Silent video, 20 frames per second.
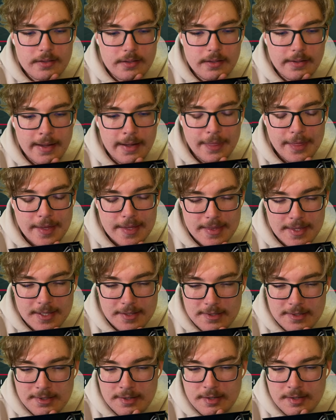I think this
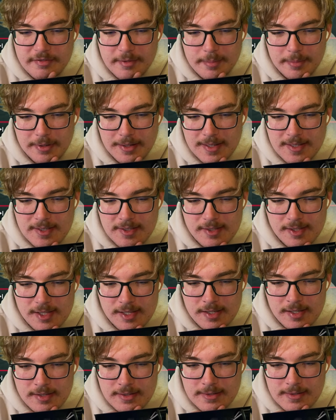is going to replace
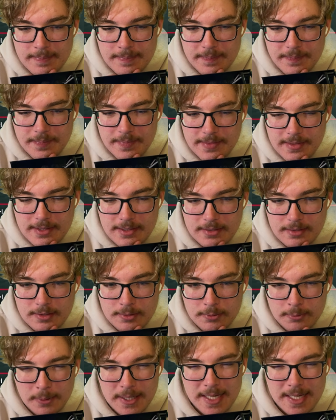the
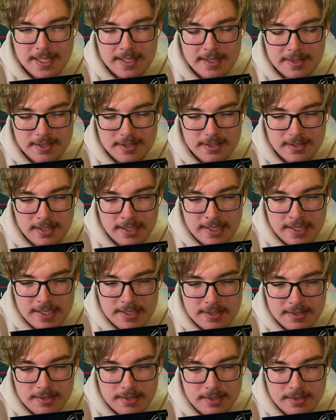wheelies, I
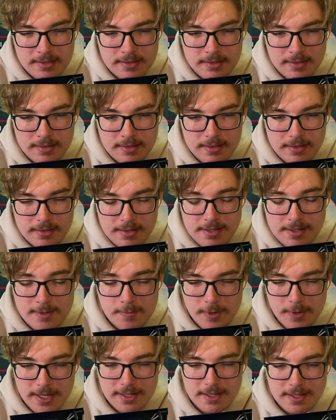guess. Because in
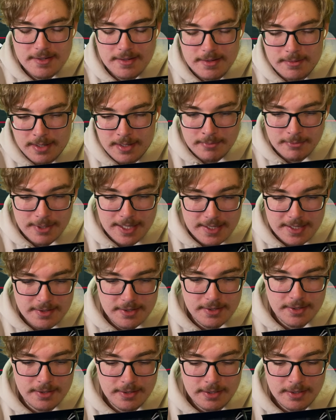wheelies you
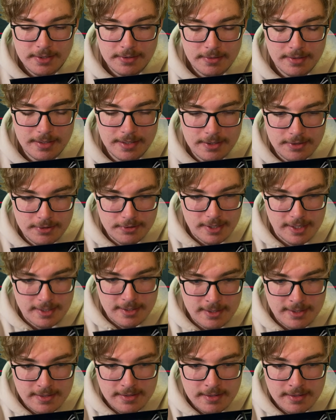can only do it in a straight
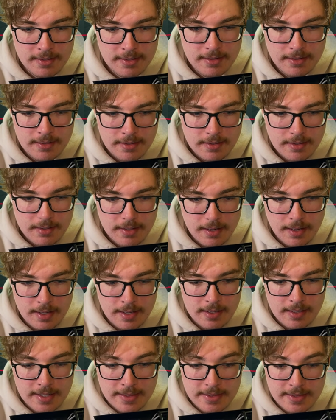line.
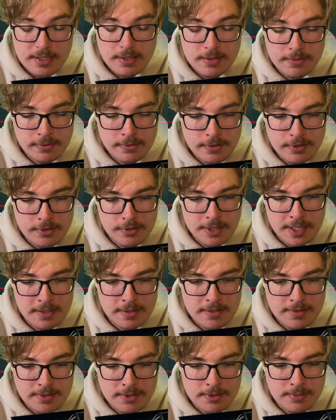And this is for in straight
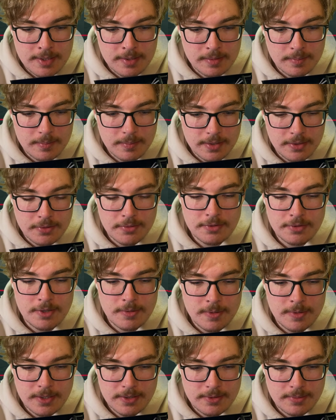lines as well, but it also
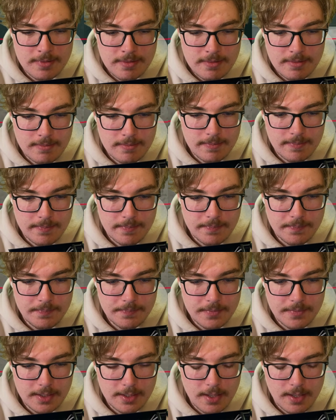works with
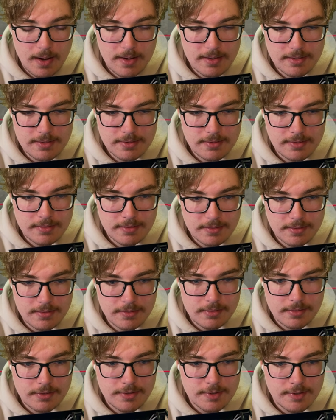cars,
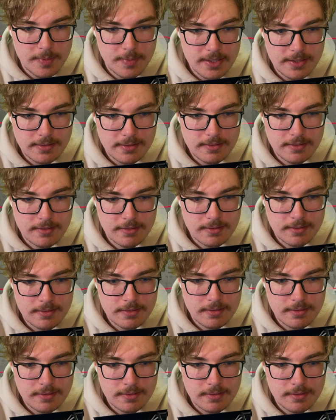not just bikes.